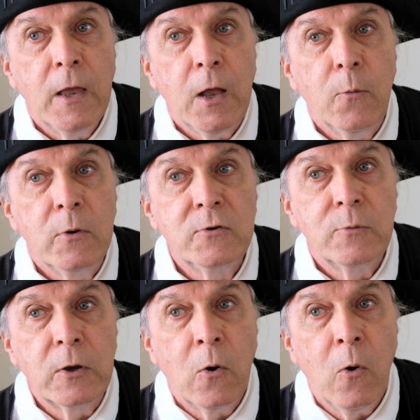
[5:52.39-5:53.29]
It was
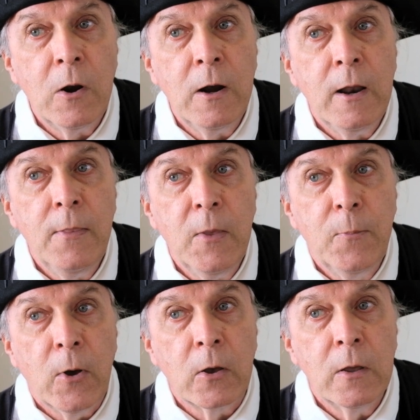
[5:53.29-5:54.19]
recorded in the
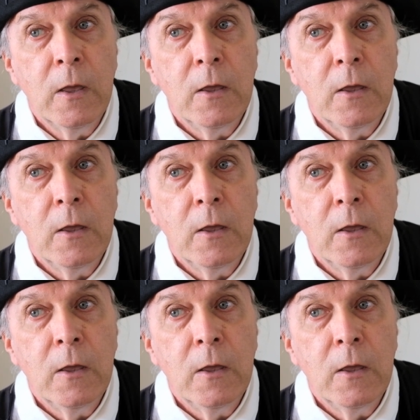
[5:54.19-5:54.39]
book